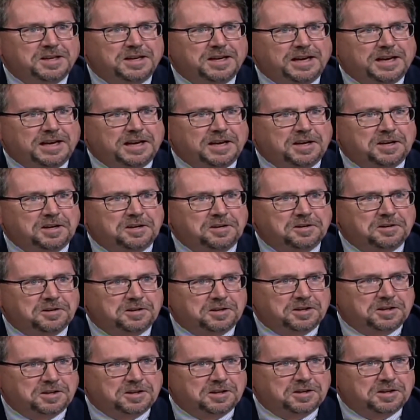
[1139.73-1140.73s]
and
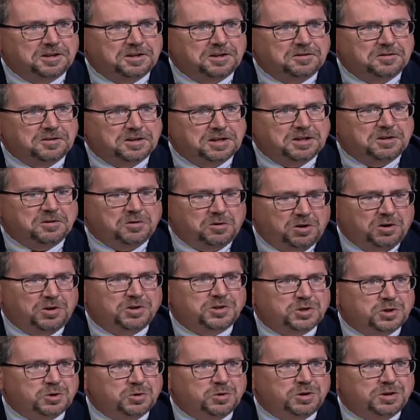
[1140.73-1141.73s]
then
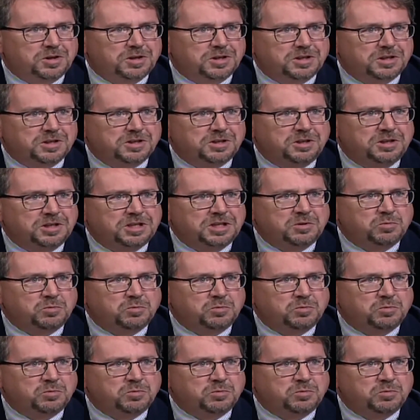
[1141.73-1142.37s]
also a clean